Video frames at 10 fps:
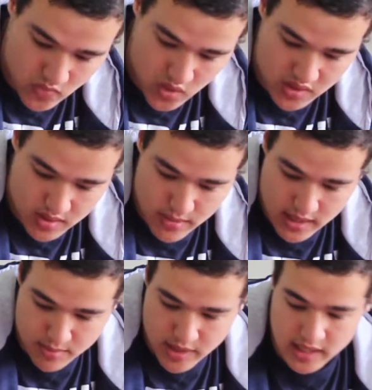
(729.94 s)
Just to
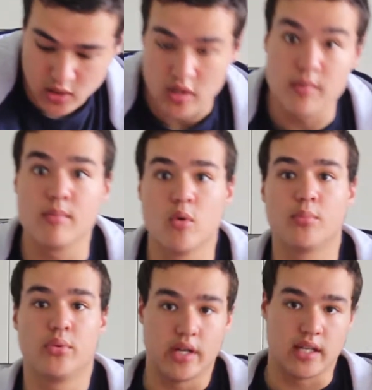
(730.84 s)
make the plate look a bit more
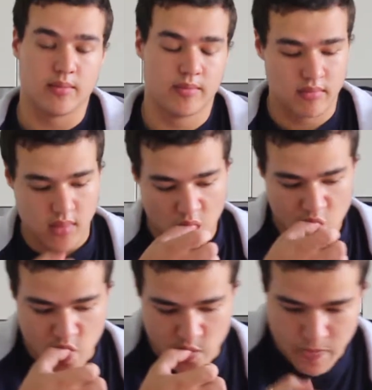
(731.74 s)
pretty.
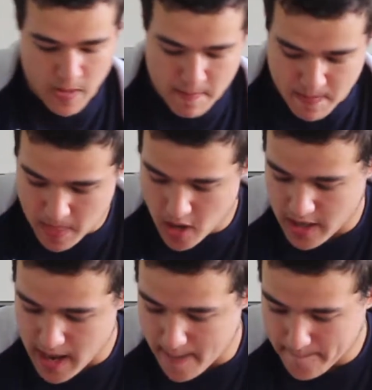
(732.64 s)

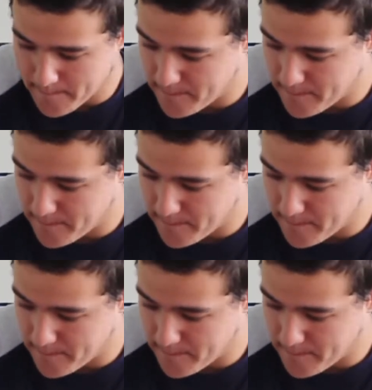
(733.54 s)
Okay.